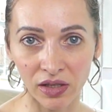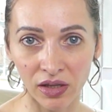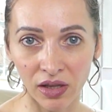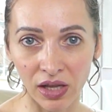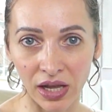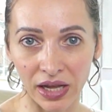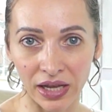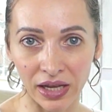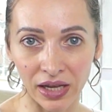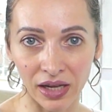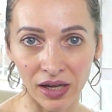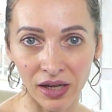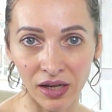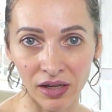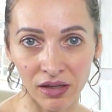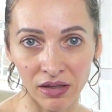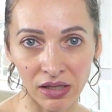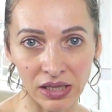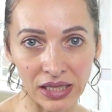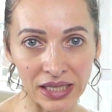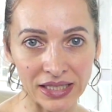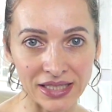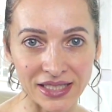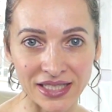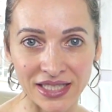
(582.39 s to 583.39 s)
like
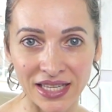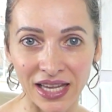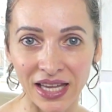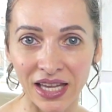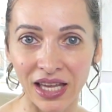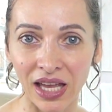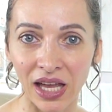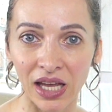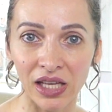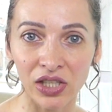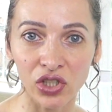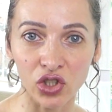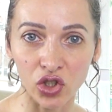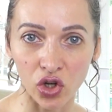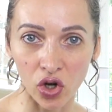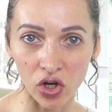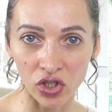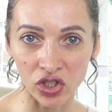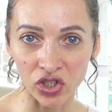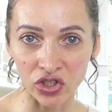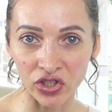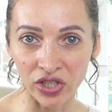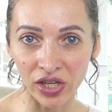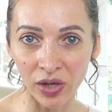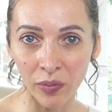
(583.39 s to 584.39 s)
let's say a
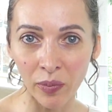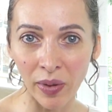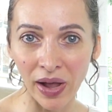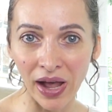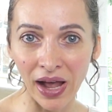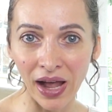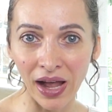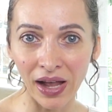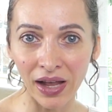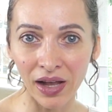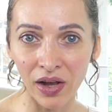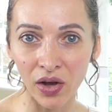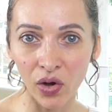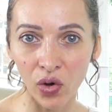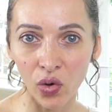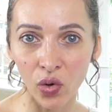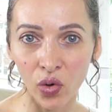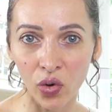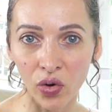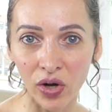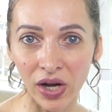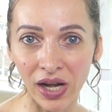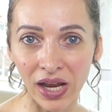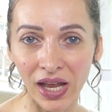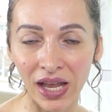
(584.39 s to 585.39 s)
drawstring bag
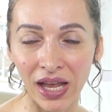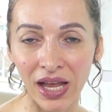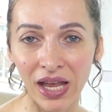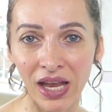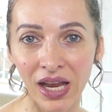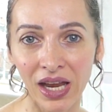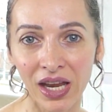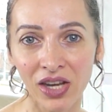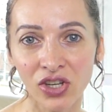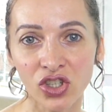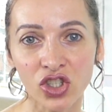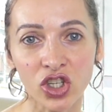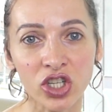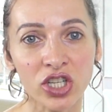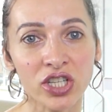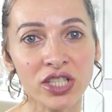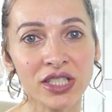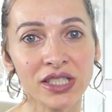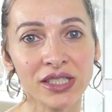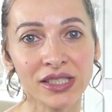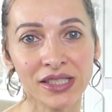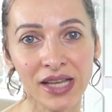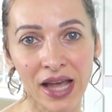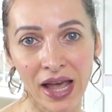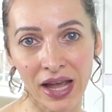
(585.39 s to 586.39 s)
or a
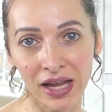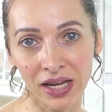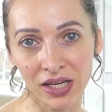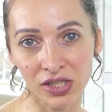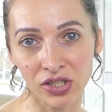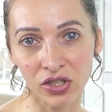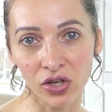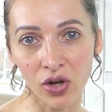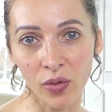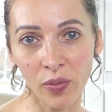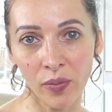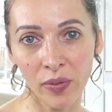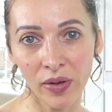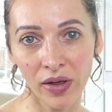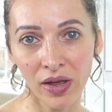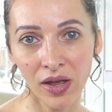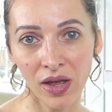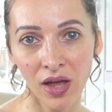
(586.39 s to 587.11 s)
jersey tank top,